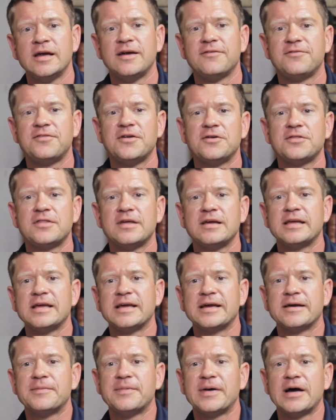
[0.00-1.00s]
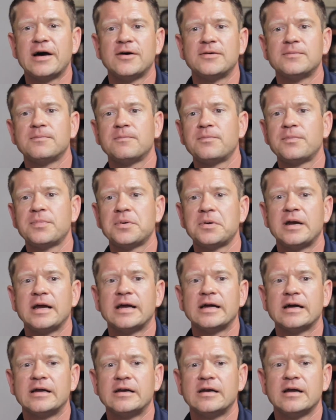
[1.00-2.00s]
if they're thinking about
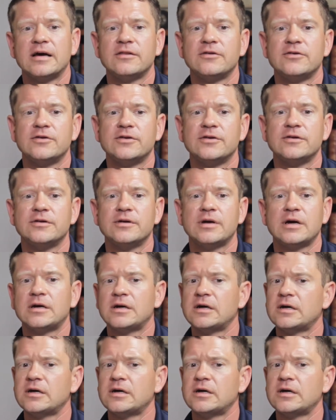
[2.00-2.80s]
putting another